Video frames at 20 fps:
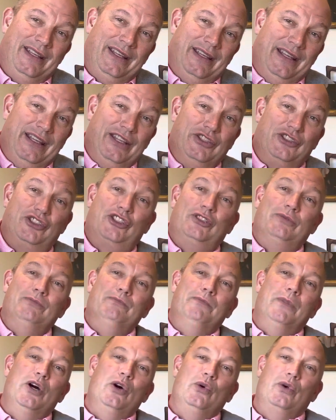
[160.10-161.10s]
in
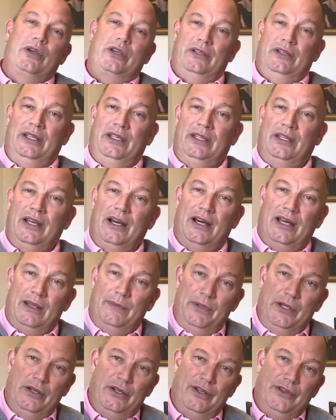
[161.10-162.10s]
smoke, and God
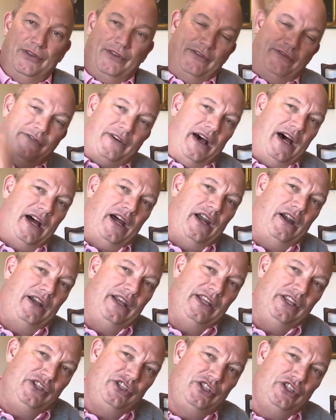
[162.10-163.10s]
appeared as a fire, and
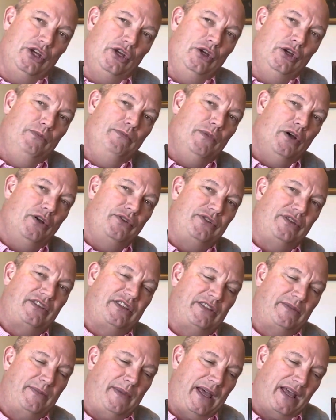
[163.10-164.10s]
he showed Moses
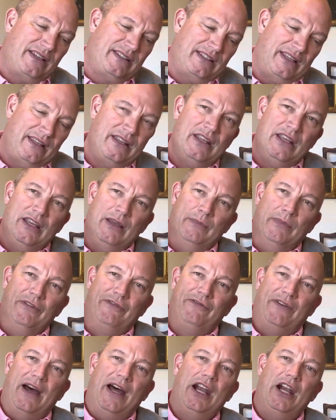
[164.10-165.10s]
his backside. But
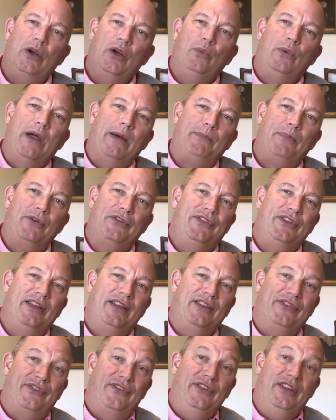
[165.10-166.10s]
fire
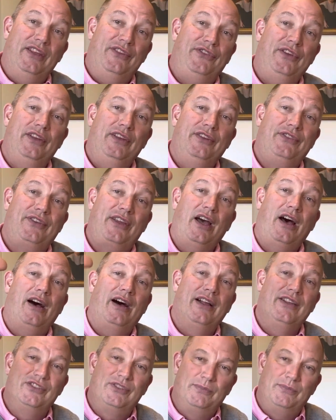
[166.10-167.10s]
represents, this is
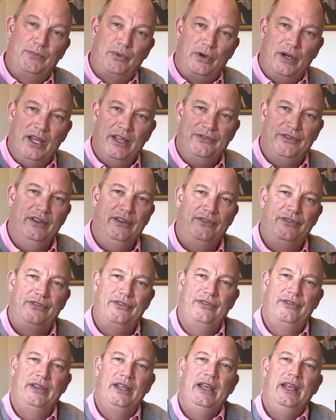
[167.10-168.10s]
God's
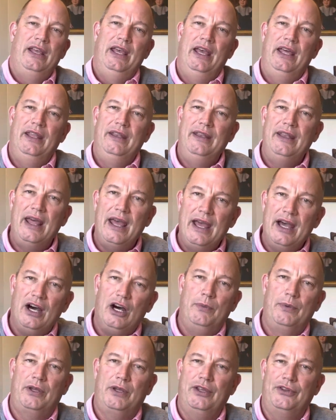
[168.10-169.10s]
presence. And
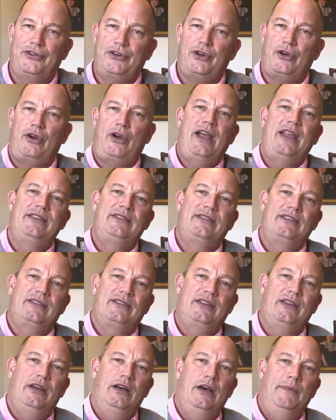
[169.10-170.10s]
now, because Christ has
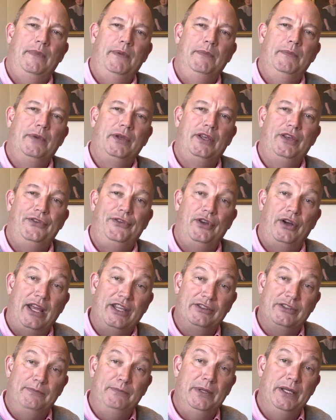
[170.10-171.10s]
come, and because there
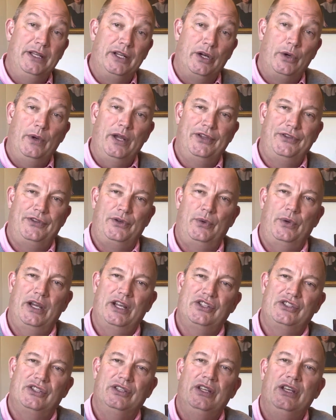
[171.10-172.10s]
has been a
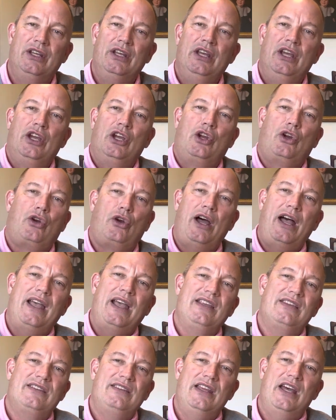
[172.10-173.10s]
resurrection,
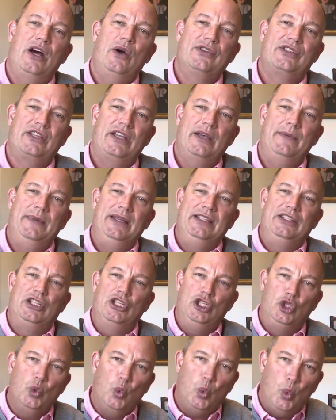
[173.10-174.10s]
Christ now is coming to
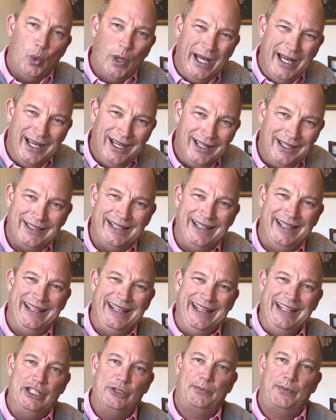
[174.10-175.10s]
dwell in
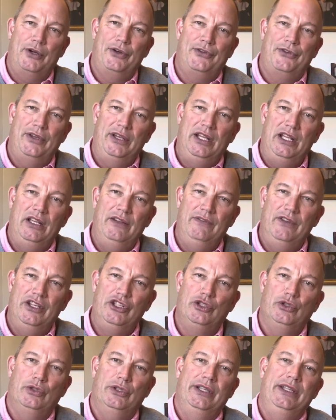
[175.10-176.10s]
each person
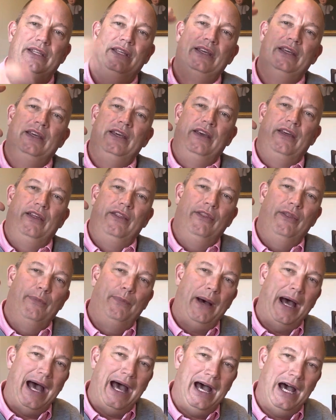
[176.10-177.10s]
individually. The
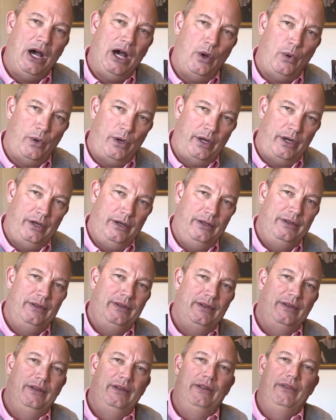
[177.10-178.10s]
power,
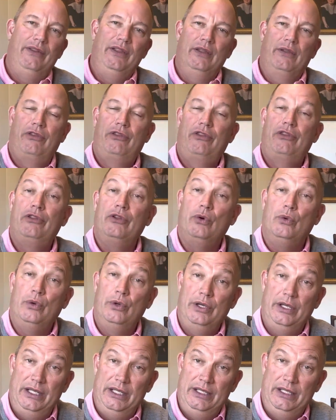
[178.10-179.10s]
the
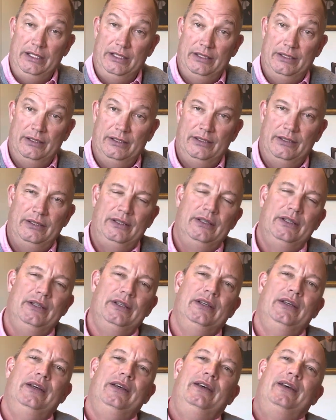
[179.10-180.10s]
authority,
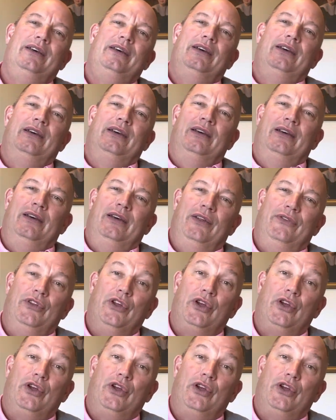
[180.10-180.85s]
the